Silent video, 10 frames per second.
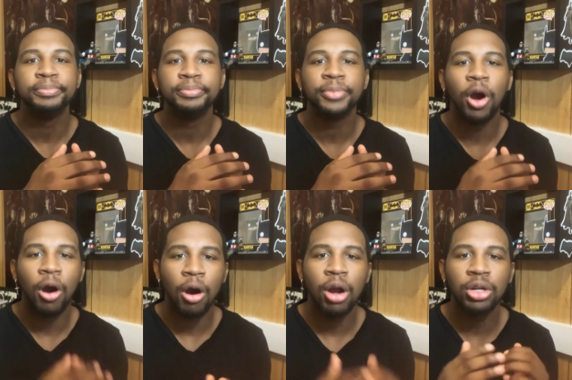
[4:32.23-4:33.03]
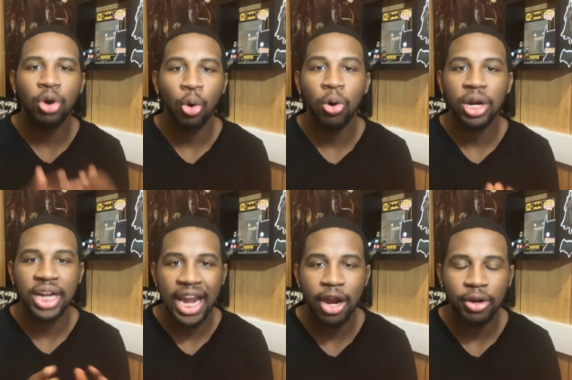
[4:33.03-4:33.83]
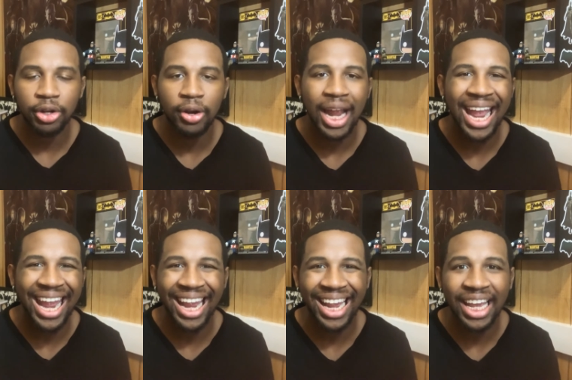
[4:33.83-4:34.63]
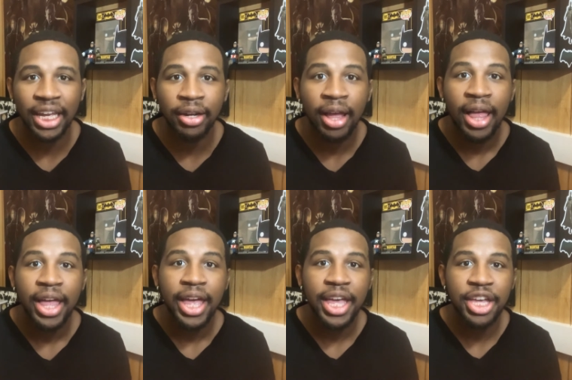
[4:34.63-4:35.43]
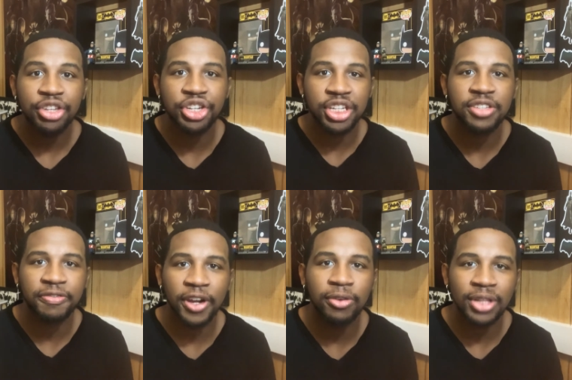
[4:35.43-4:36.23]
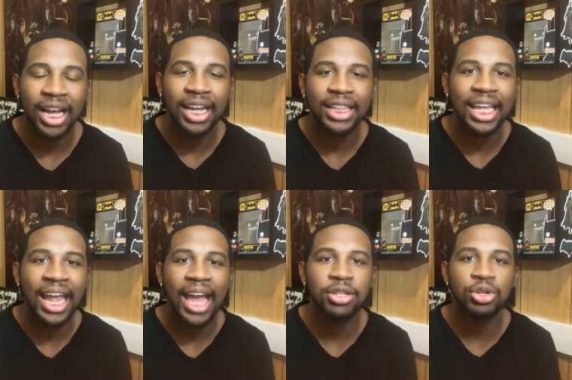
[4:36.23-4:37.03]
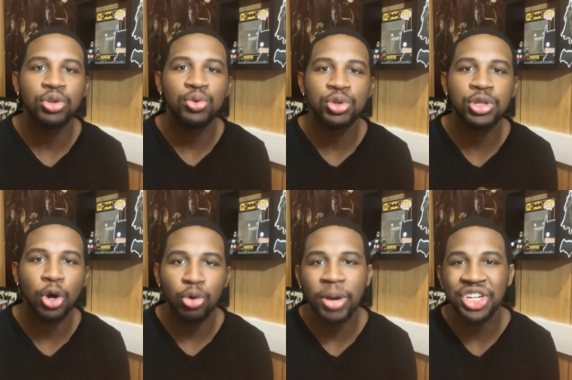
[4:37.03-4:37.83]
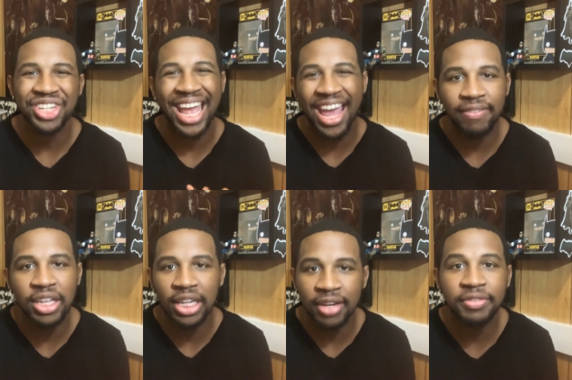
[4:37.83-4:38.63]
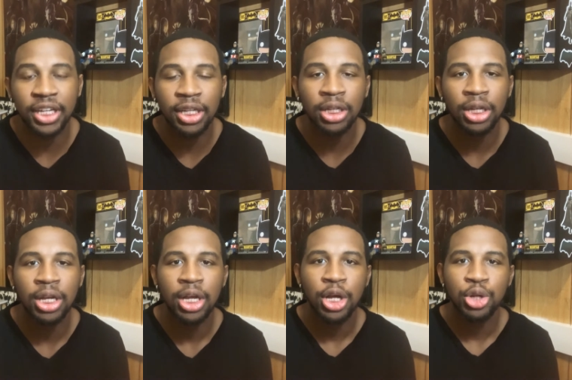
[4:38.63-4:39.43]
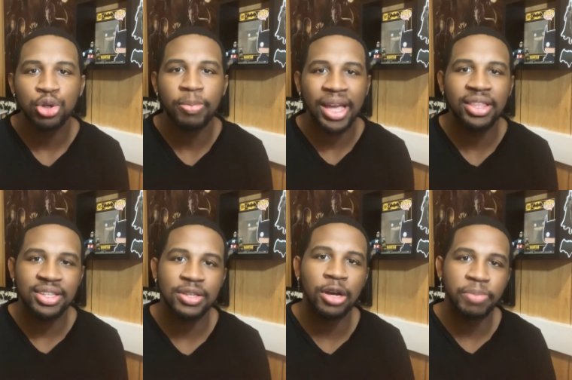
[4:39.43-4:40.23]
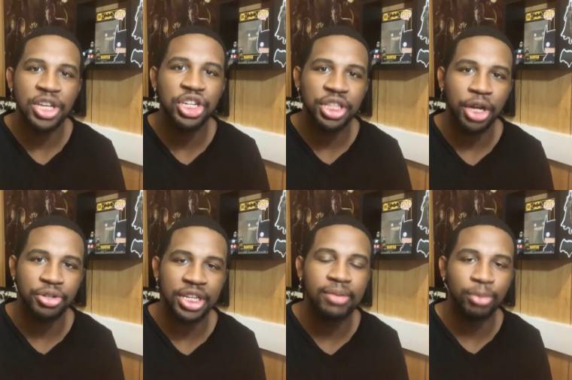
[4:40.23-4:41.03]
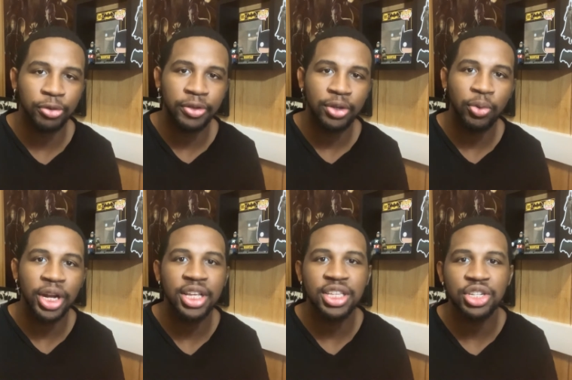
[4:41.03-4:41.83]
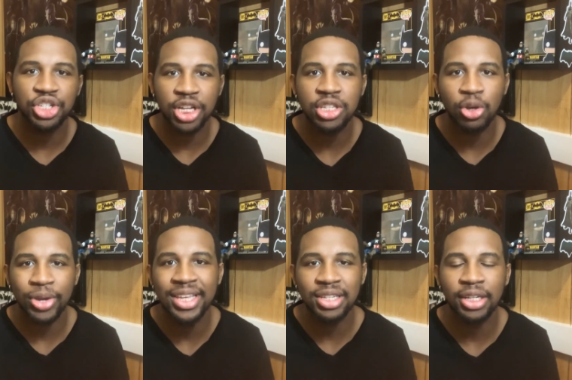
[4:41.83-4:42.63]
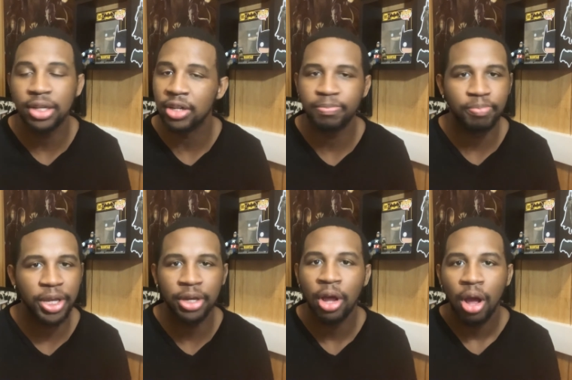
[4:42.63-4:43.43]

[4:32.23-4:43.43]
hardcore character, and it just felt like they had to do so much heavy lifting to make this a PG 13 movie when it just so easily could have been